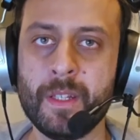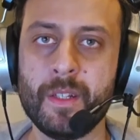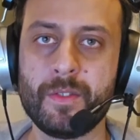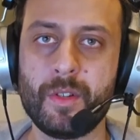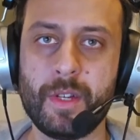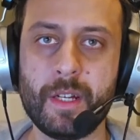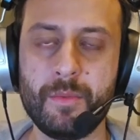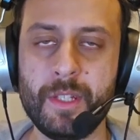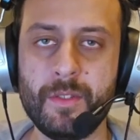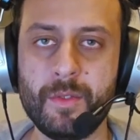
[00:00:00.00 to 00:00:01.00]
So here we
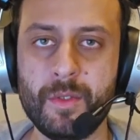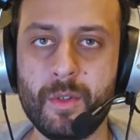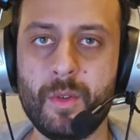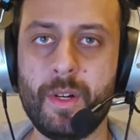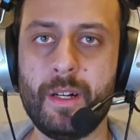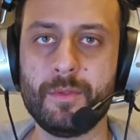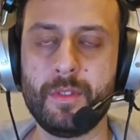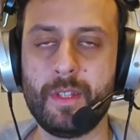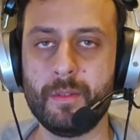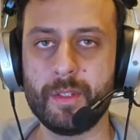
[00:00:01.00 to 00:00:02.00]
need to know how to
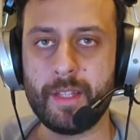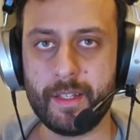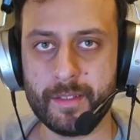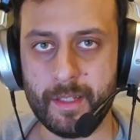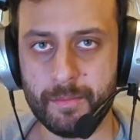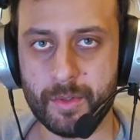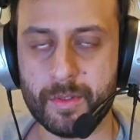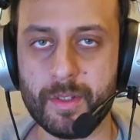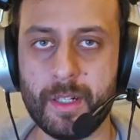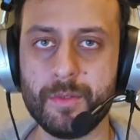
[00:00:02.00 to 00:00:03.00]
deal with text input,
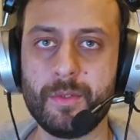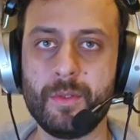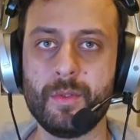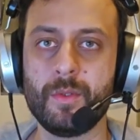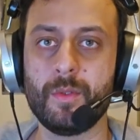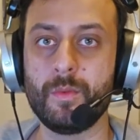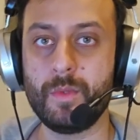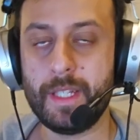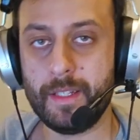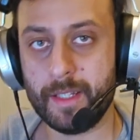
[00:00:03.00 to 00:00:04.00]
how to
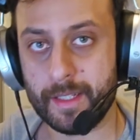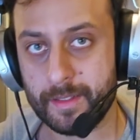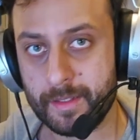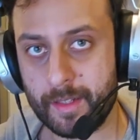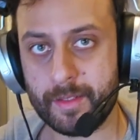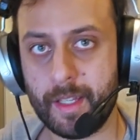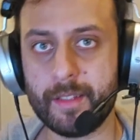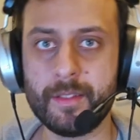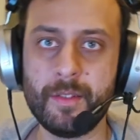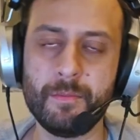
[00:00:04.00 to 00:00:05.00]
read and set
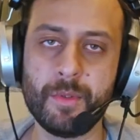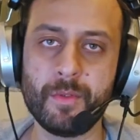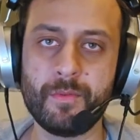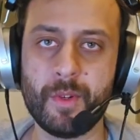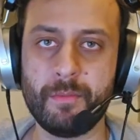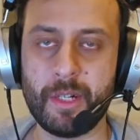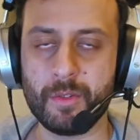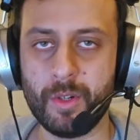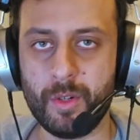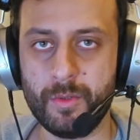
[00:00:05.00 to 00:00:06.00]
text input from our
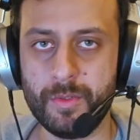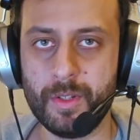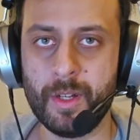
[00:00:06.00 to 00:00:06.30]
code.